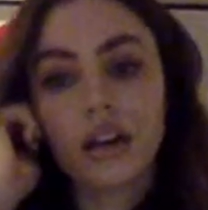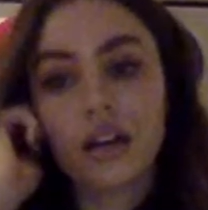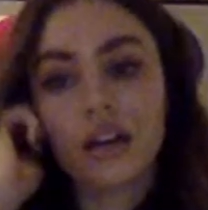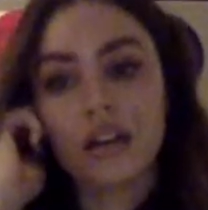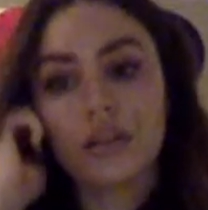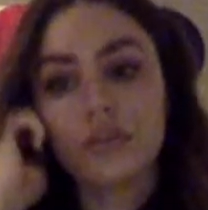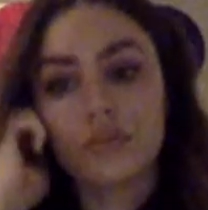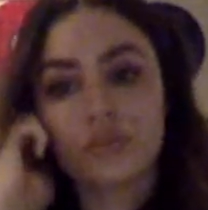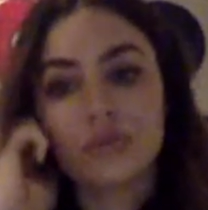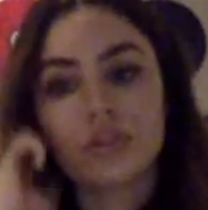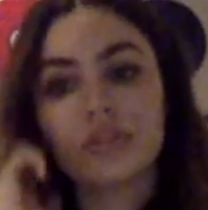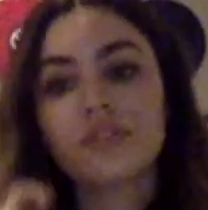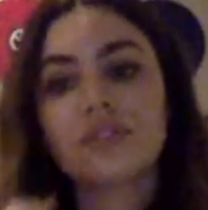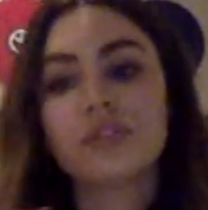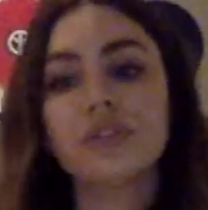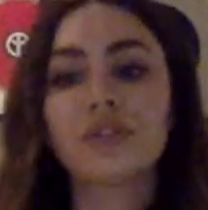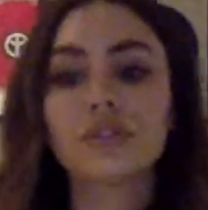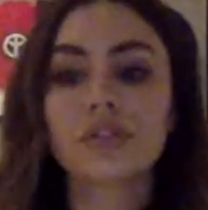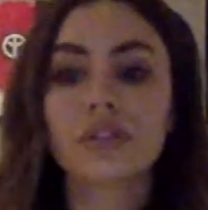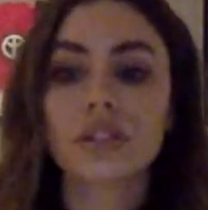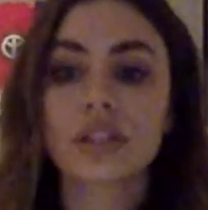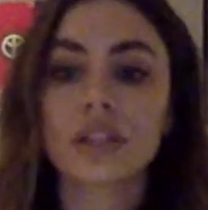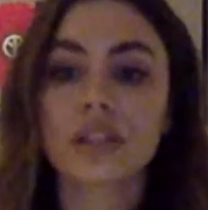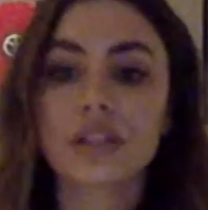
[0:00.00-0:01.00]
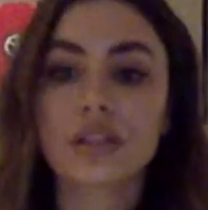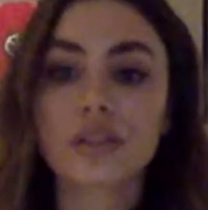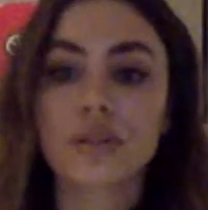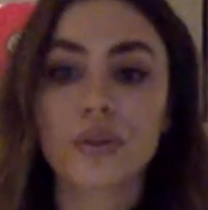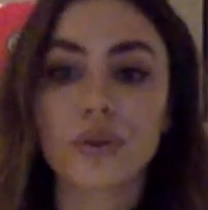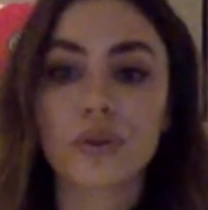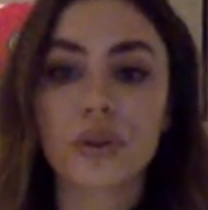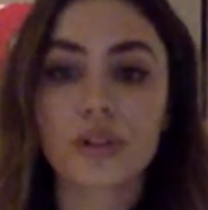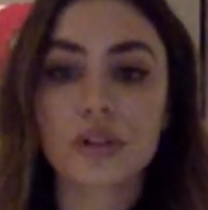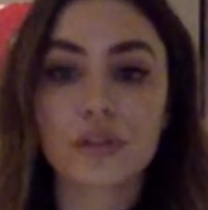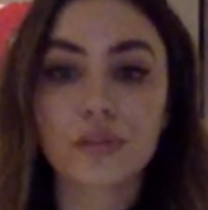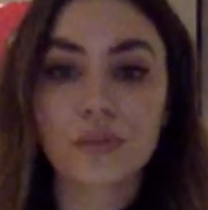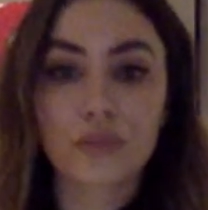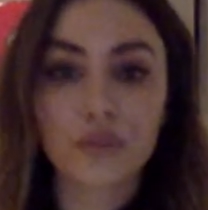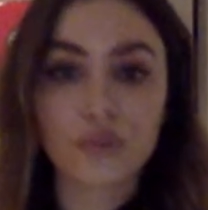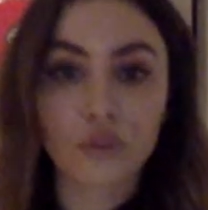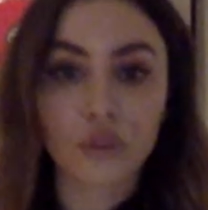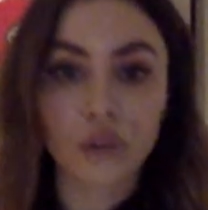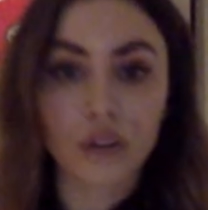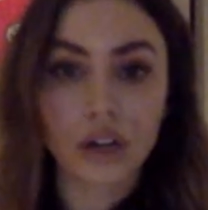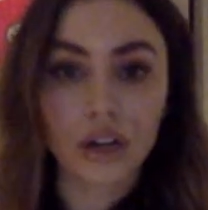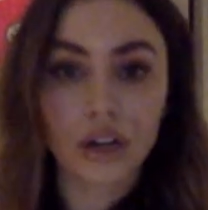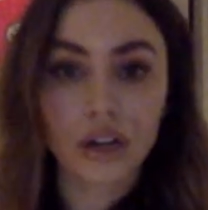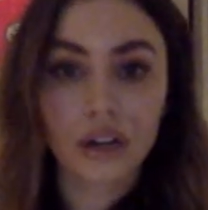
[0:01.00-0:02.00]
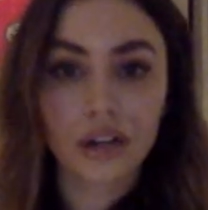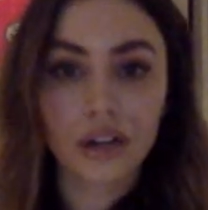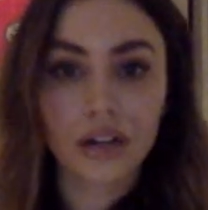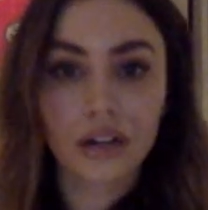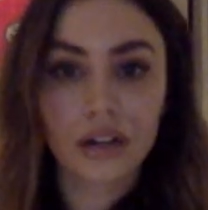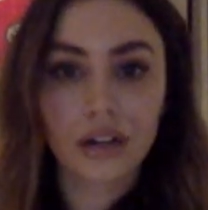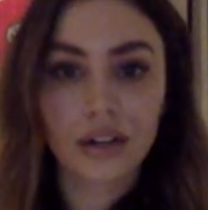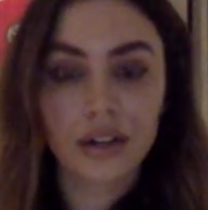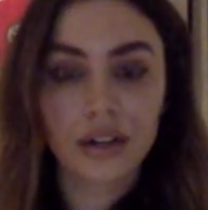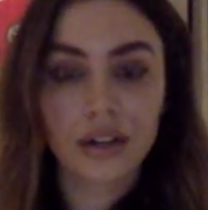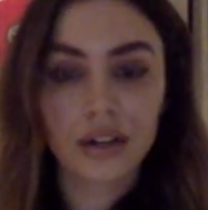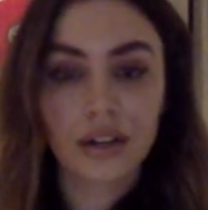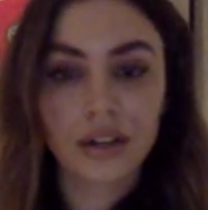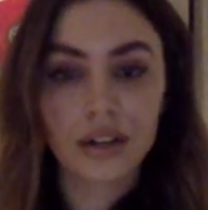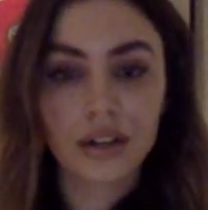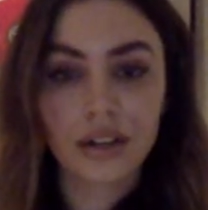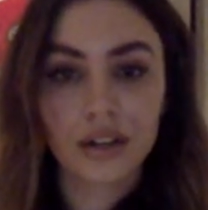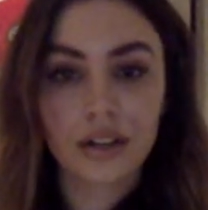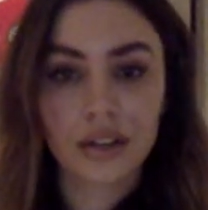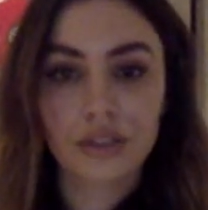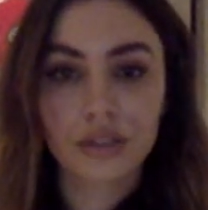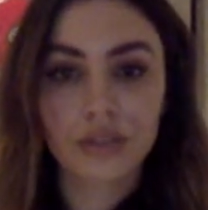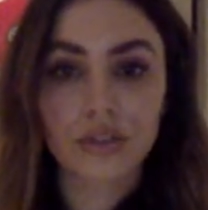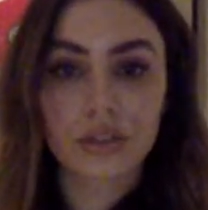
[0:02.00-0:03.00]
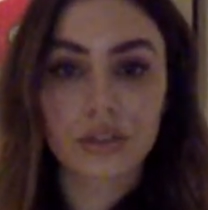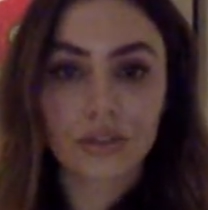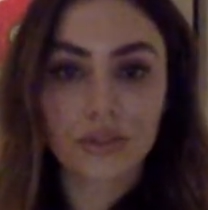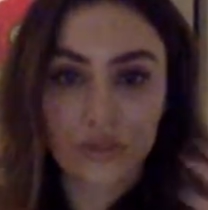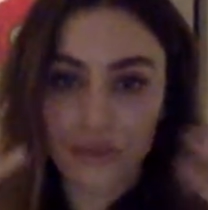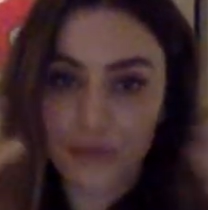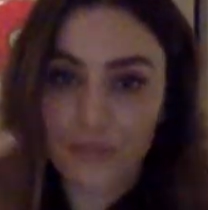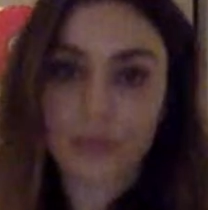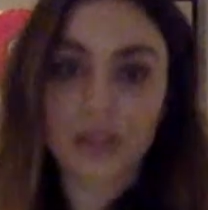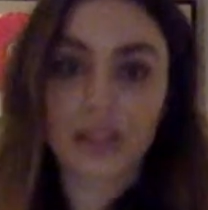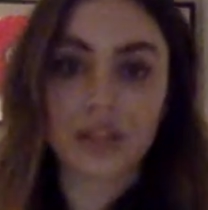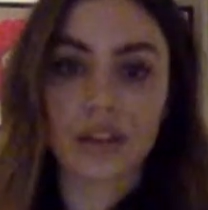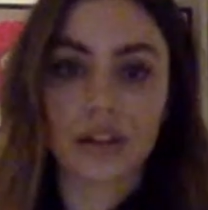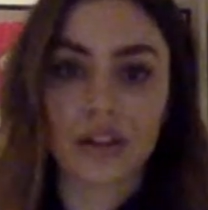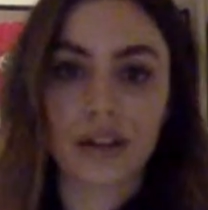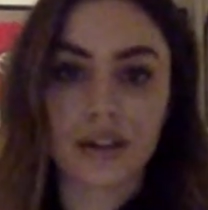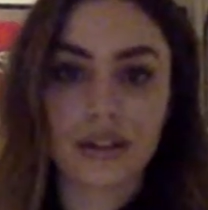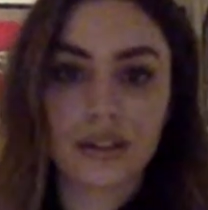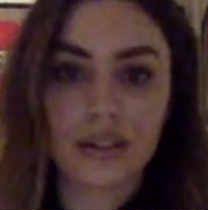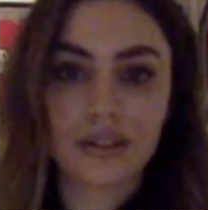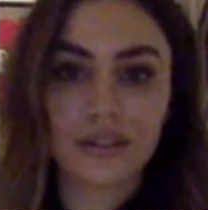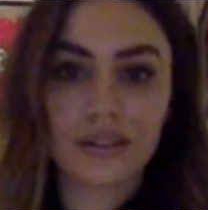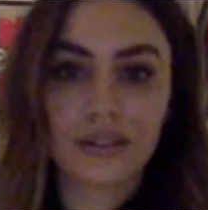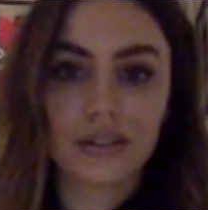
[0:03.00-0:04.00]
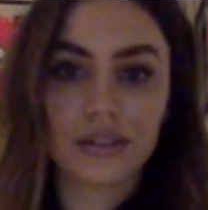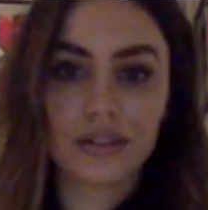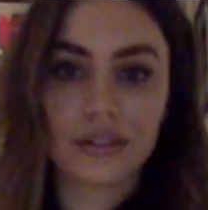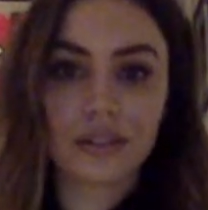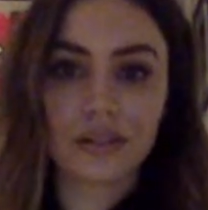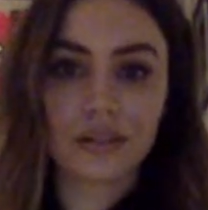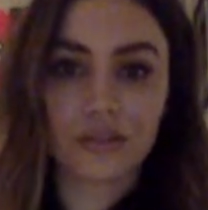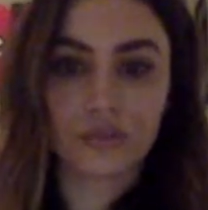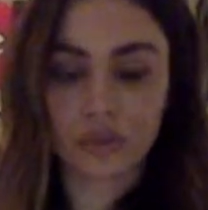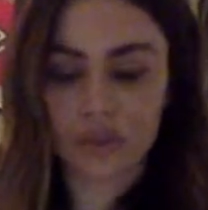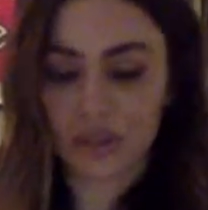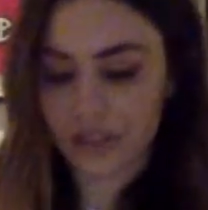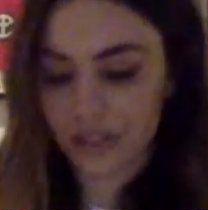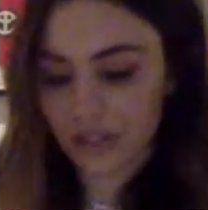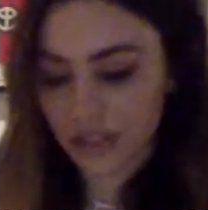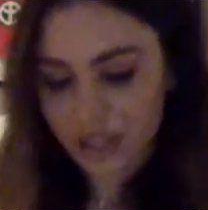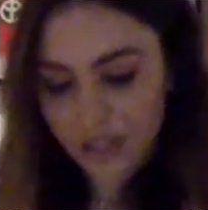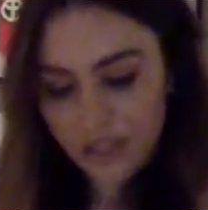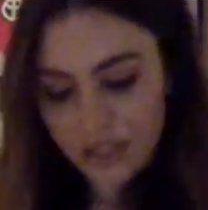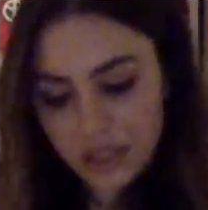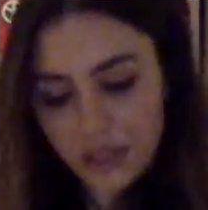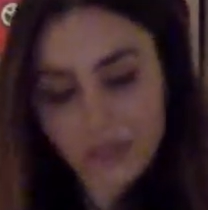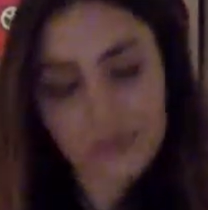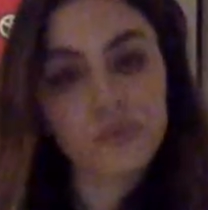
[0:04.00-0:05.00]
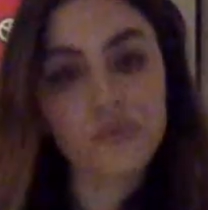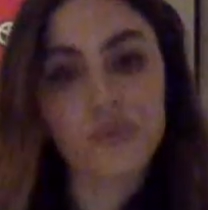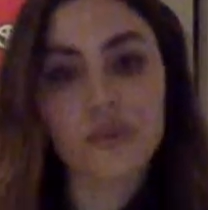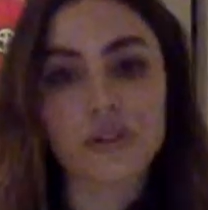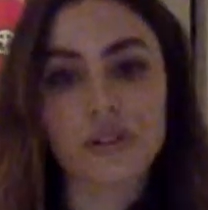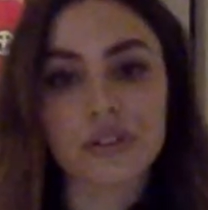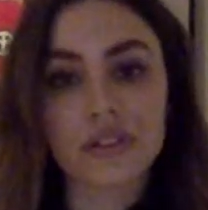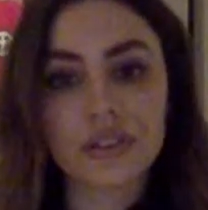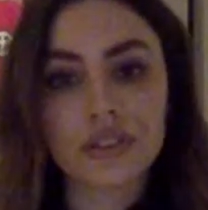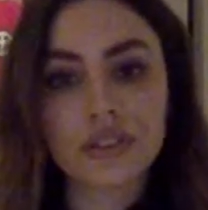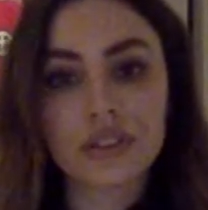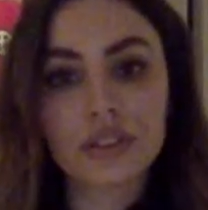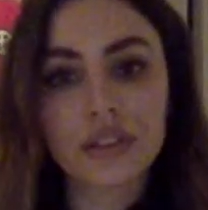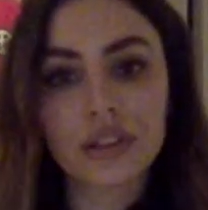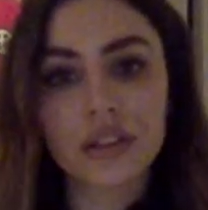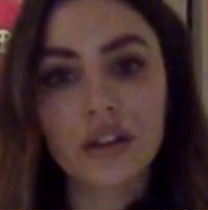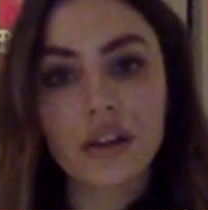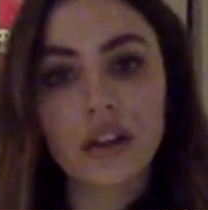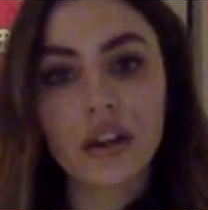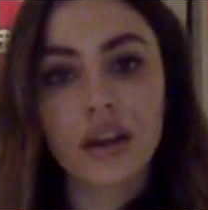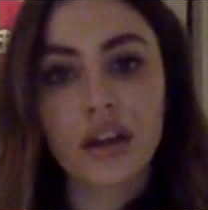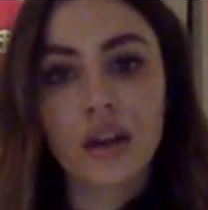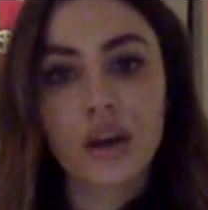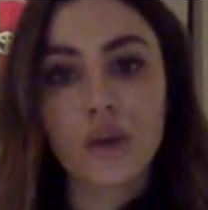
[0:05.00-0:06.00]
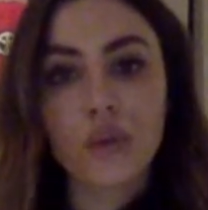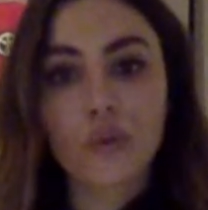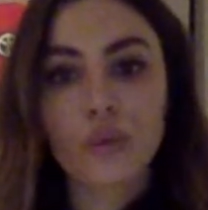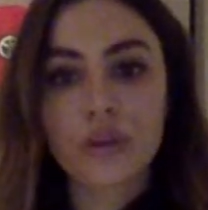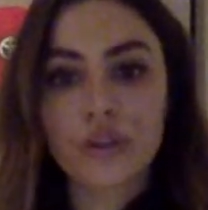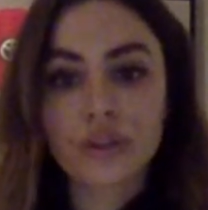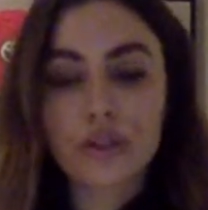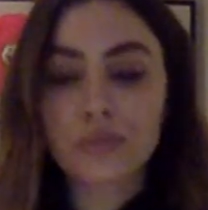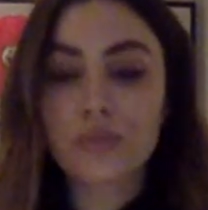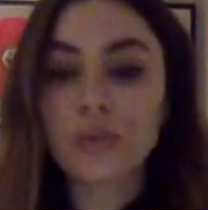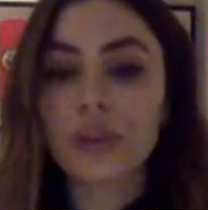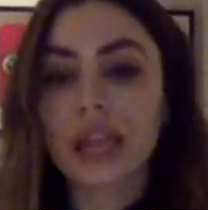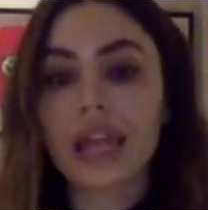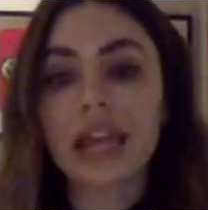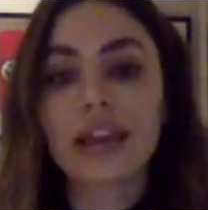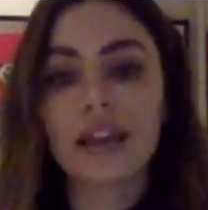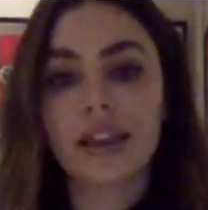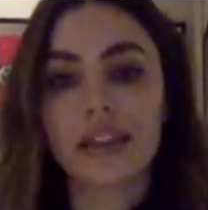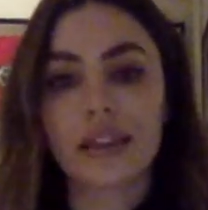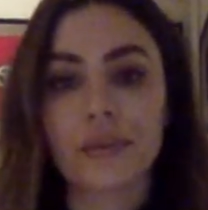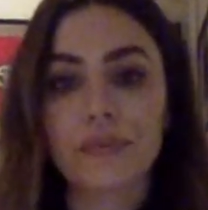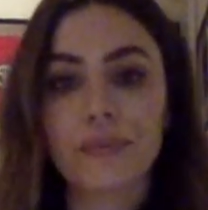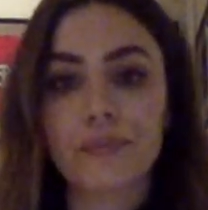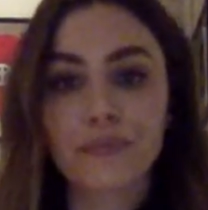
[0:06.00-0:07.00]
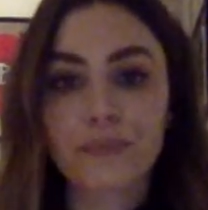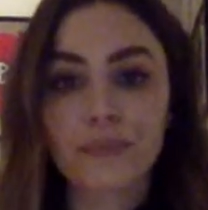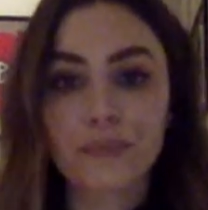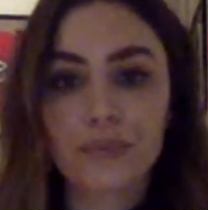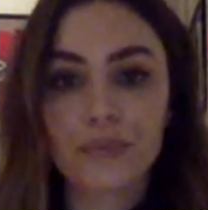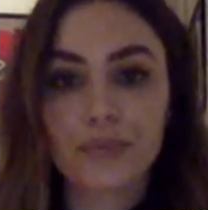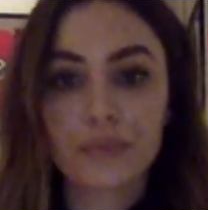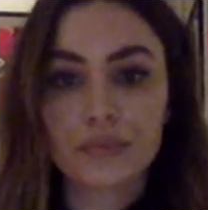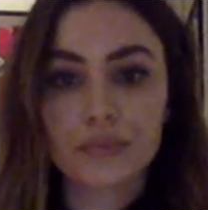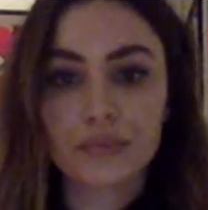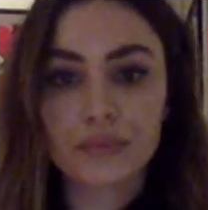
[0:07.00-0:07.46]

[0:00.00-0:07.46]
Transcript: Um, we've used these chords before, so it's familiar. We're in the same world. We're just playing them